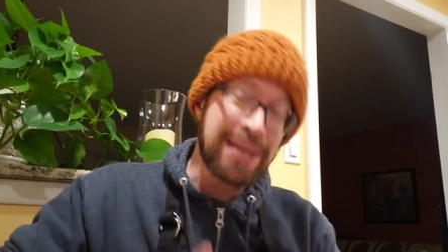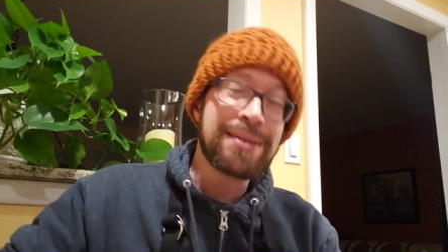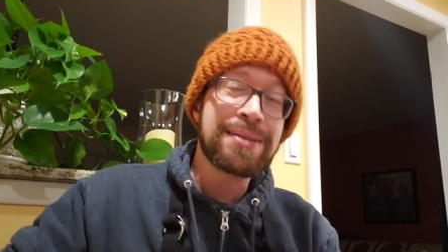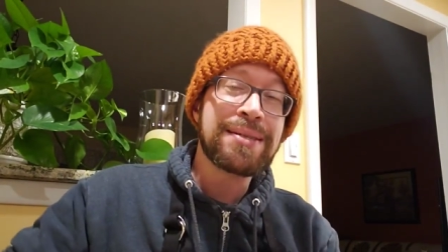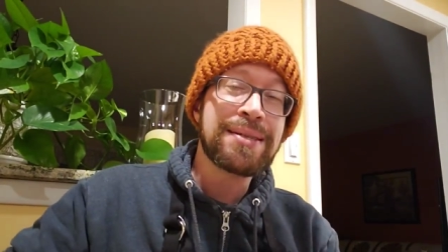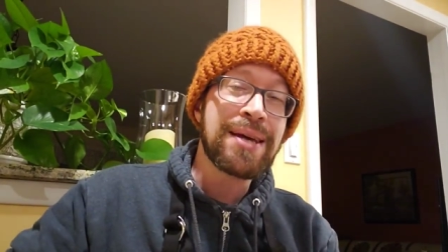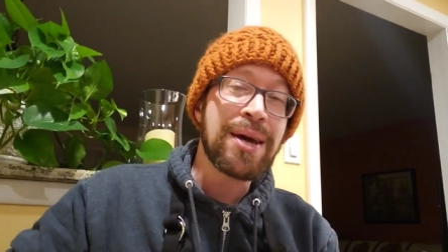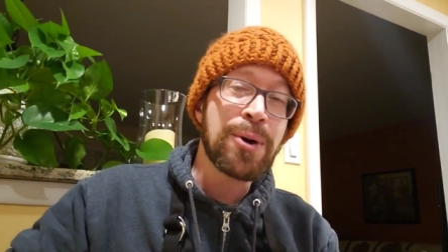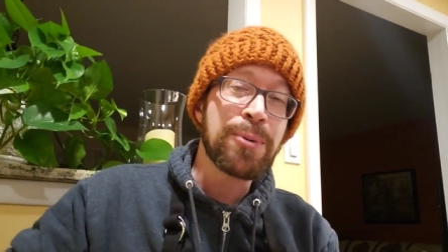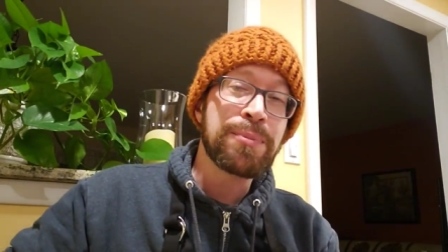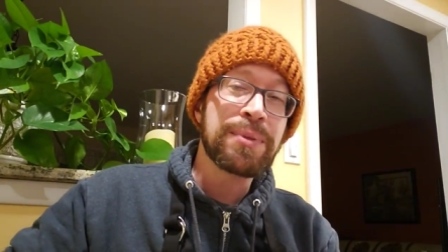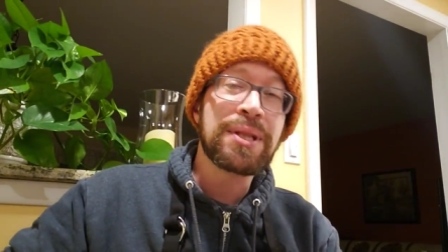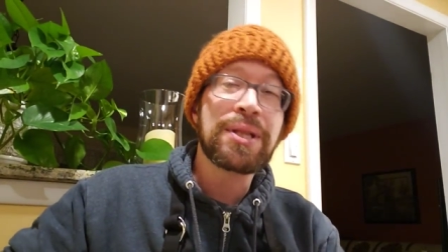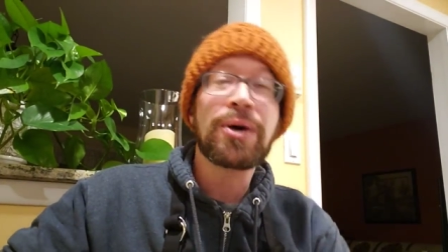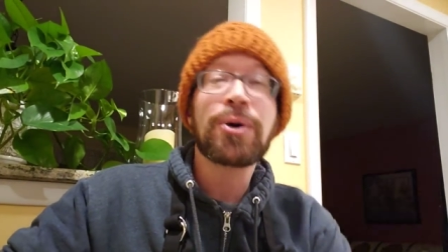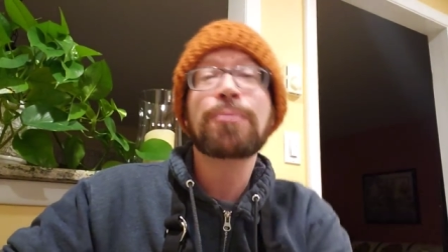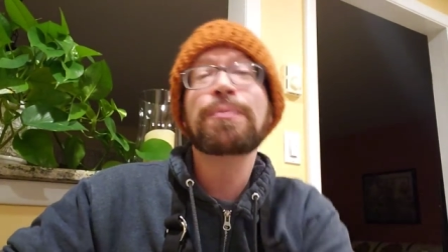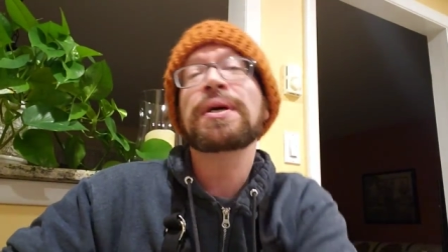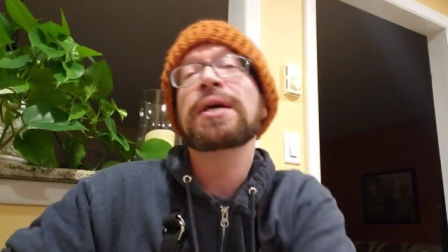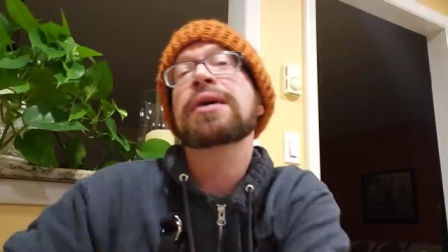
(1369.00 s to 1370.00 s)
button down
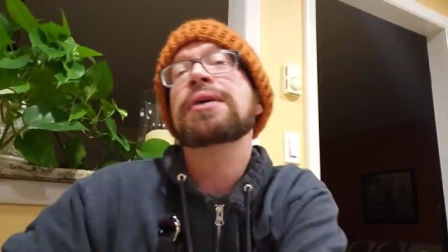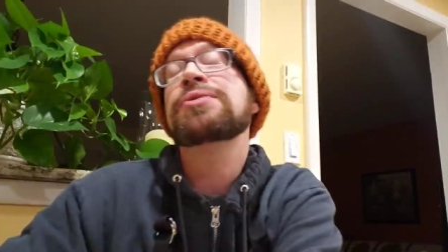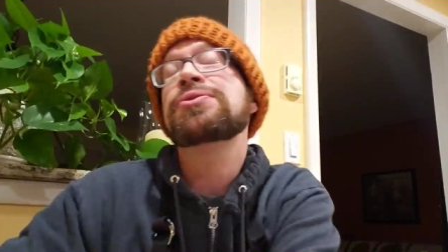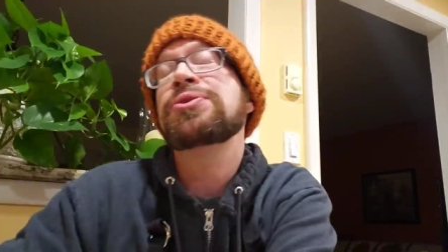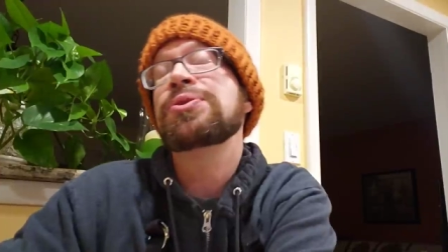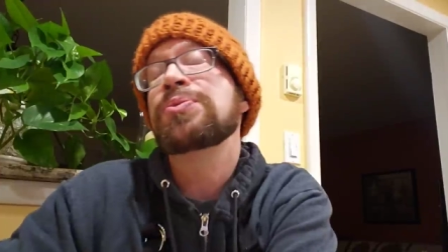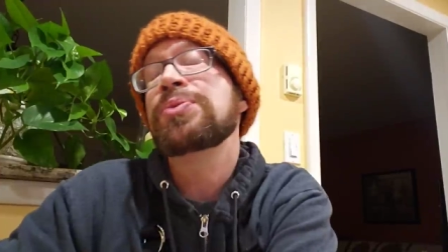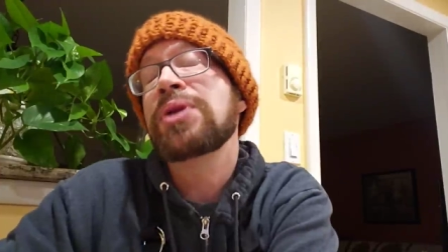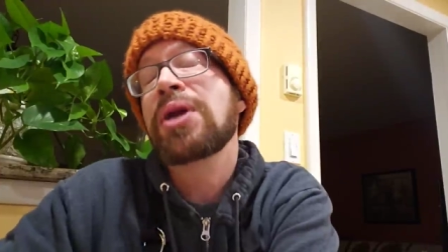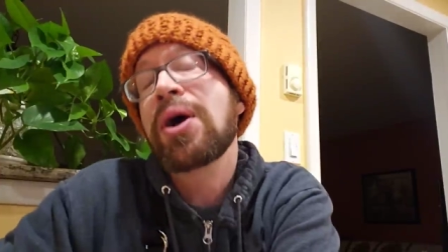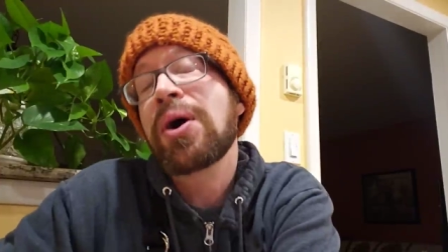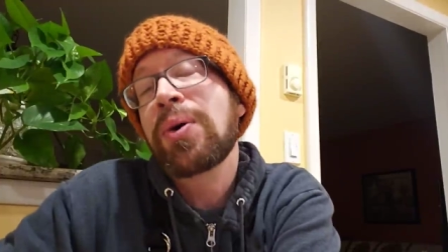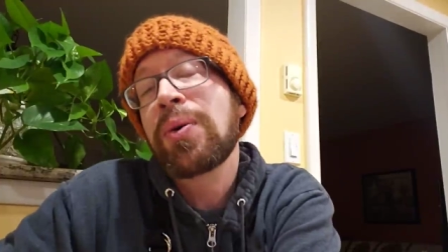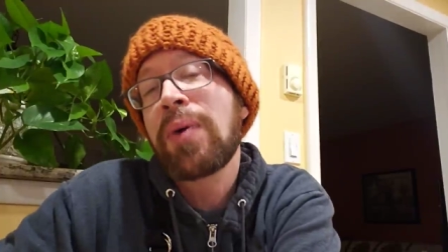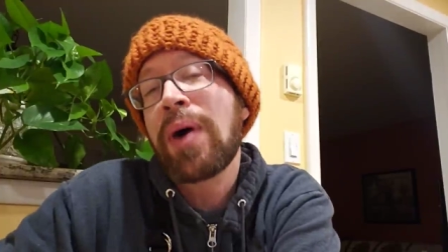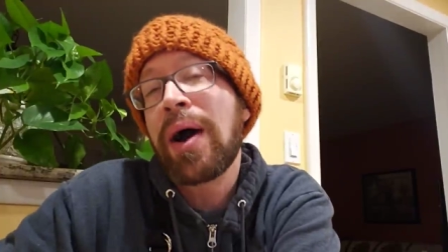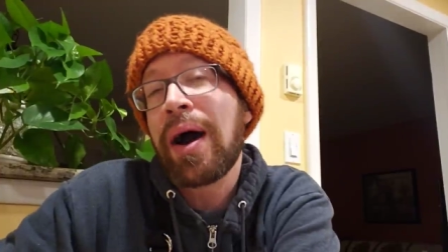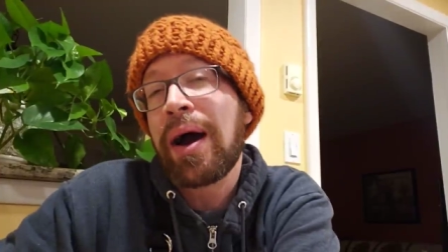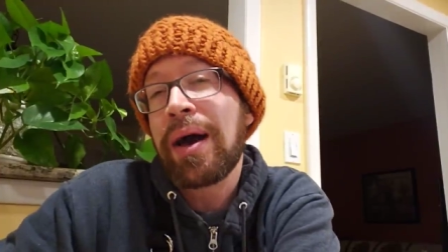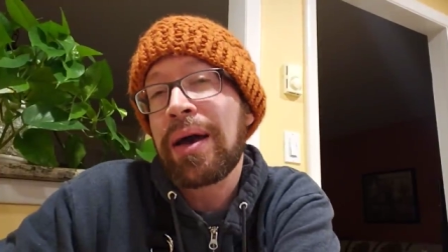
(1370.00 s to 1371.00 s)
below, because you
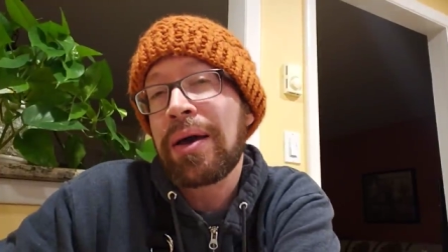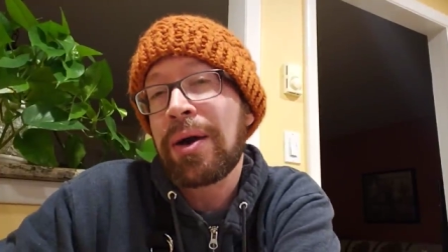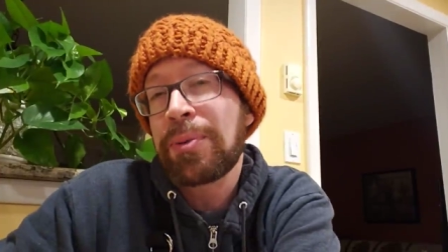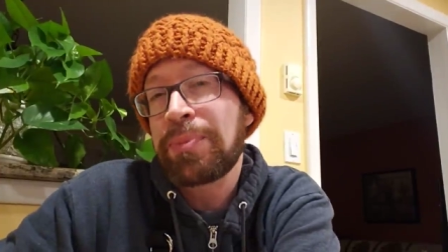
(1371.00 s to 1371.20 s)
know I